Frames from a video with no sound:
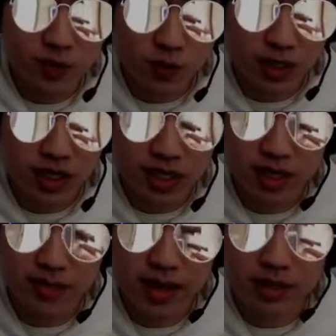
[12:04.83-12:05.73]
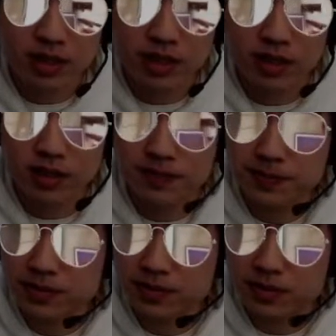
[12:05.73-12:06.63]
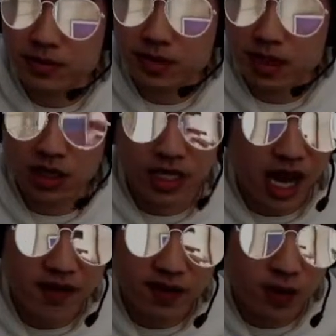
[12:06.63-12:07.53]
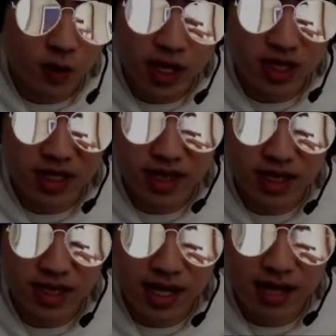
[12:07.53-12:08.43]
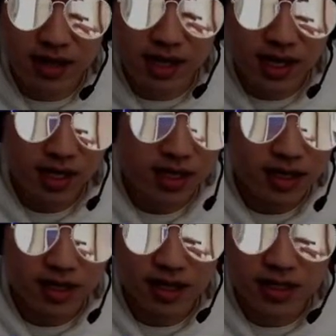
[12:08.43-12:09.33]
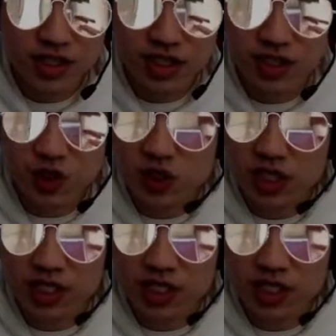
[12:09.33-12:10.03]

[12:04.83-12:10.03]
worried about a diver or anything like that. Just using